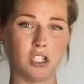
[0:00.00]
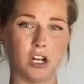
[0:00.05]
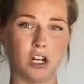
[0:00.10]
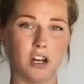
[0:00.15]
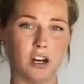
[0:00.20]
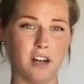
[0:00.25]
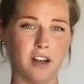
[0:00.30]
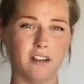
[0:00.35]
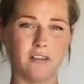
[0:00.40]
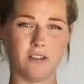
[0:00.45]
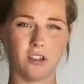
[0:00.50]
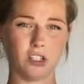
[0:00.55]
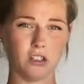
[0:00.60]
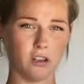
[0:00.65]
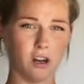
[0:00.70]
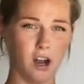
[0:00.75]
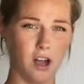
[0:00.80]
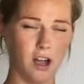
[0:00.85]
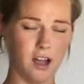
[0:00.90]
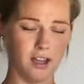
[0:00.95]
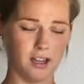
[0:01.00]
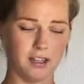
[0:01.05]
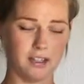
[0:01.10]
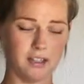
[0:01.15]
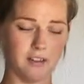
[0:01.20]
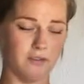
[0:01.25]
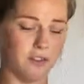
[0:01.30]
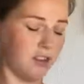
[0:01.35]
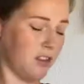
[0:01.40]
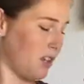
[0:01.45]
dirt and straw and
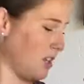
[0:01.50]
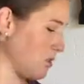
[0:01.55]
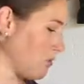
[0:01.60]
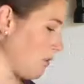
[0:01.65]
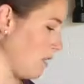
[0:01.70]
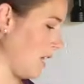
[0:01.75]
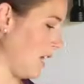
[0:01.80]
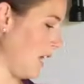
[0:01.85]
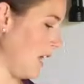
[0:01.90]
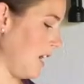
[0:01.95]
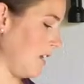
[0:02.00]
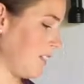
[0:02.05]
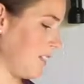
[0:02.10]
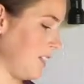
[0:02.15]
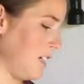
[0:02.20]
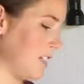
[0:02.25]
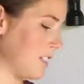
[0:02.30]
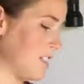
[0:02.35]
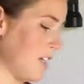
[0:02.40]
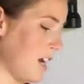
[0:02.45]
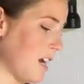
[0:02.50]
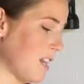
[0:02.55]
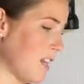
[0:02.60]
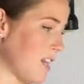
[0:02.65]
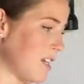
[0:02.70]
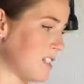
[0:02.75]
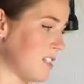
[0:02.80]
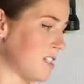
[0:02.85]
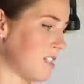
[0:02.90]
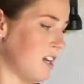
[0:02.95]
different things would get on the inside of
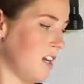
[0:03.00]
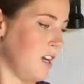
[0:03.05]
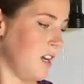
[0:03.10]
this.